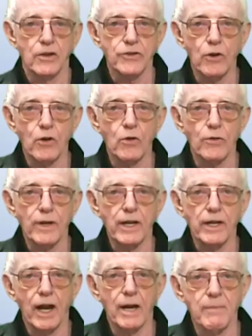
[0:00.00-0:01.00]
So
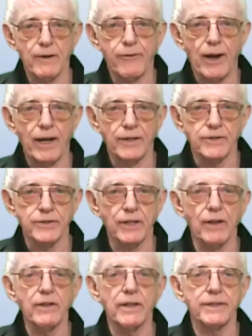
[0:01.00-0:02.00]
there you are, my friends,
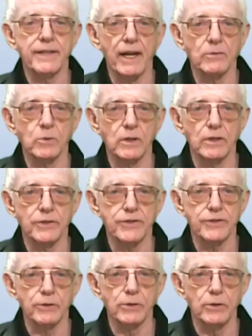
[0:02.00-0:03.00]
another 10
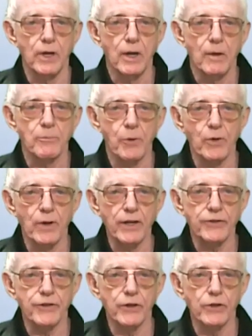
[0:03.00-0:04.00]
words to put
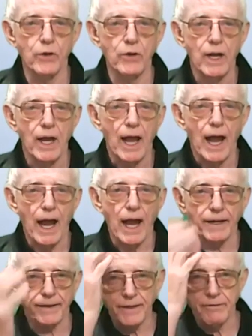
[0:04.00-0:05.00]
into your
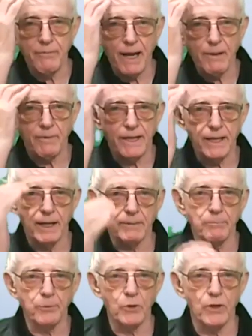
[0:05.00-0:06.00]
active memory
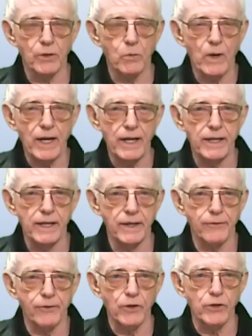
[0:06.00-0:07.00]
and put it away
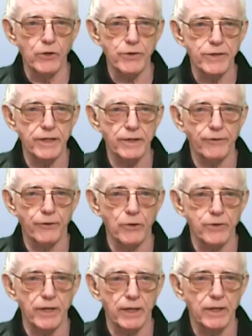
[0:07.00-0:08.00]
here for use in the
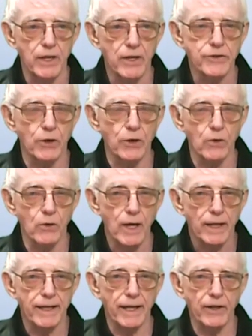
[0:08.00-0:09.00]
future. So
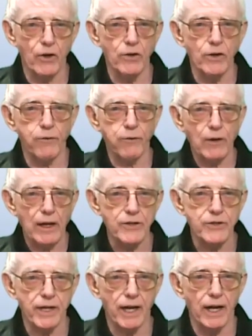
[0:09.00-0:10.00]
get it on your
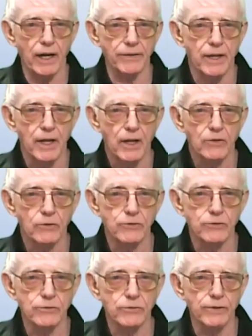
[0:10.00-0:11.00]
flashcard,
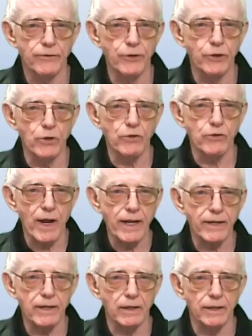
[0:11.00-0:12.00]
review it
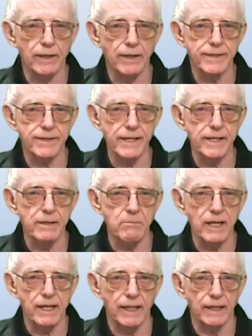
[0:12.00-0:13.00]
regularly, see the
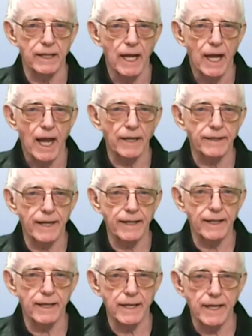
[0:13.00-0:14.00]
meaning, and get
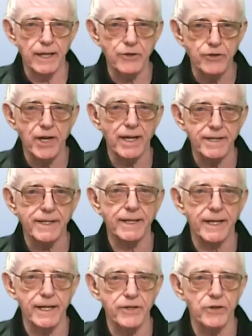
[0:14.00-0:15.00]
it ingested
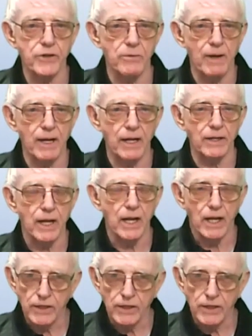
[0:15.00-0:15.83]
into your mind.